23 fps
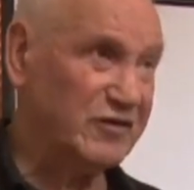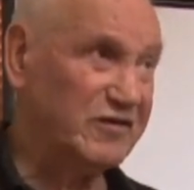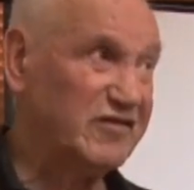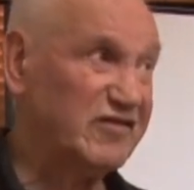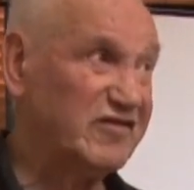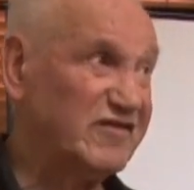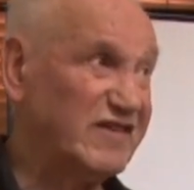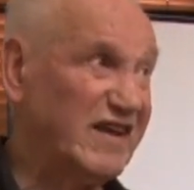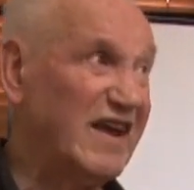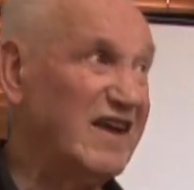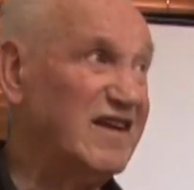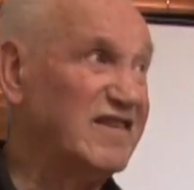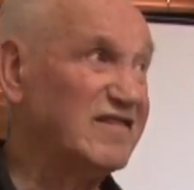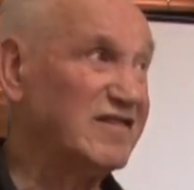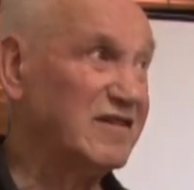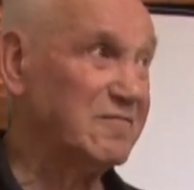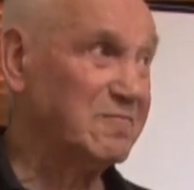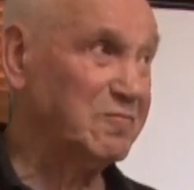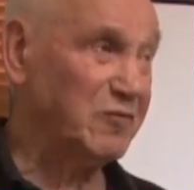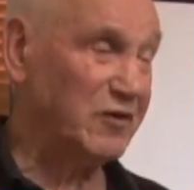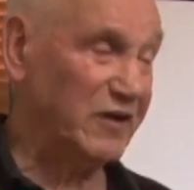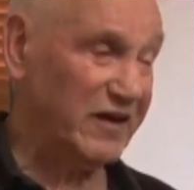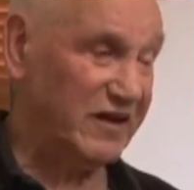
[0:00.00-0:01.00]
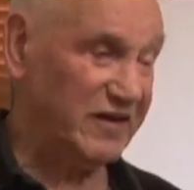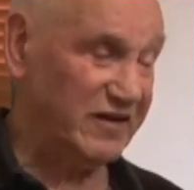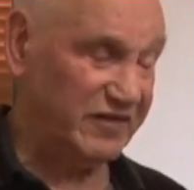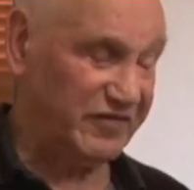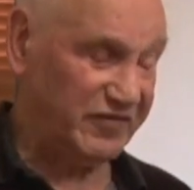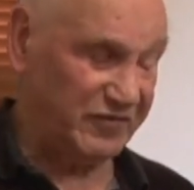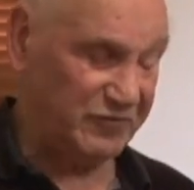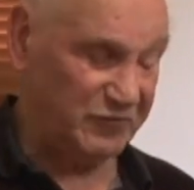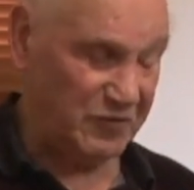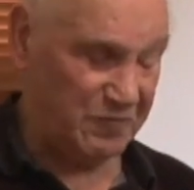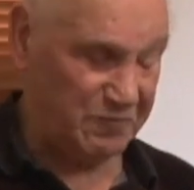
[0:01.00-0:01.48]
it stays in
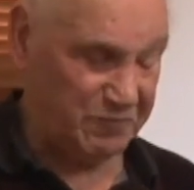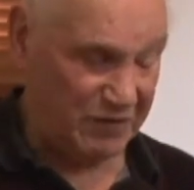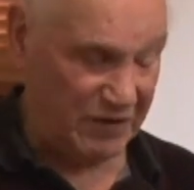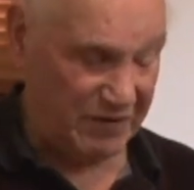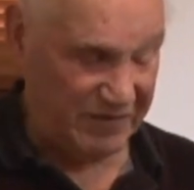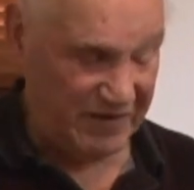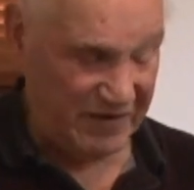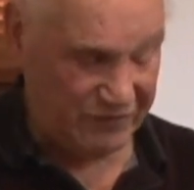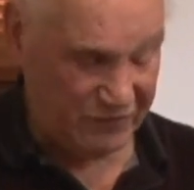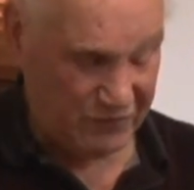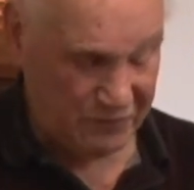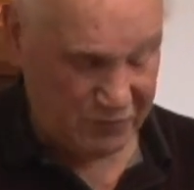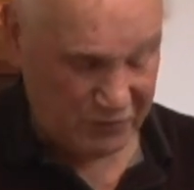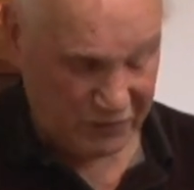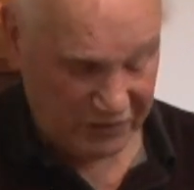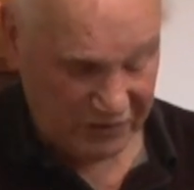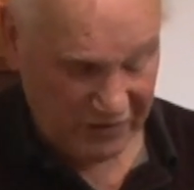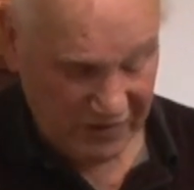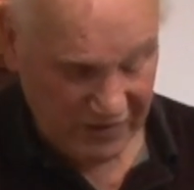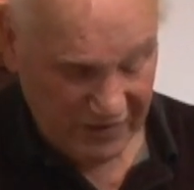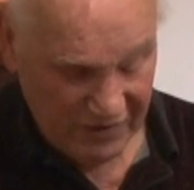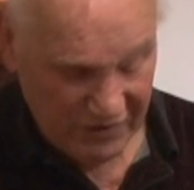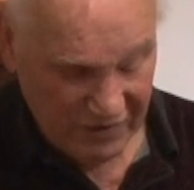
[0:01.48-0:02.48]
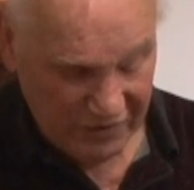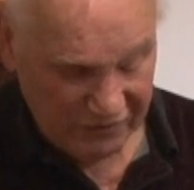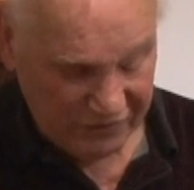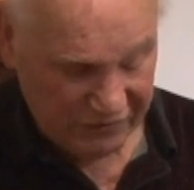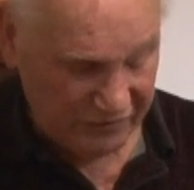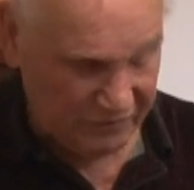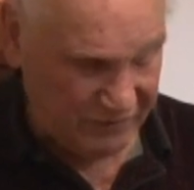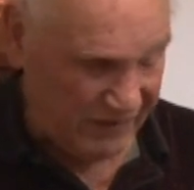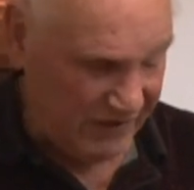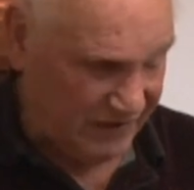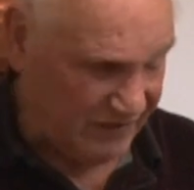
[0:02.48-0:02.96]
place, and we'll probably have to put a
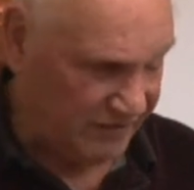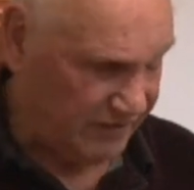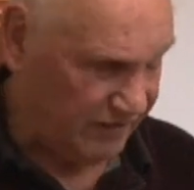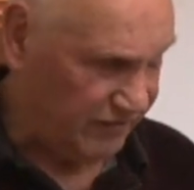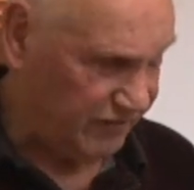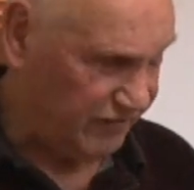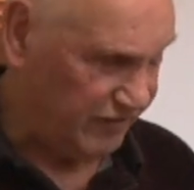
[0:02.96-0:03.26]
surveillance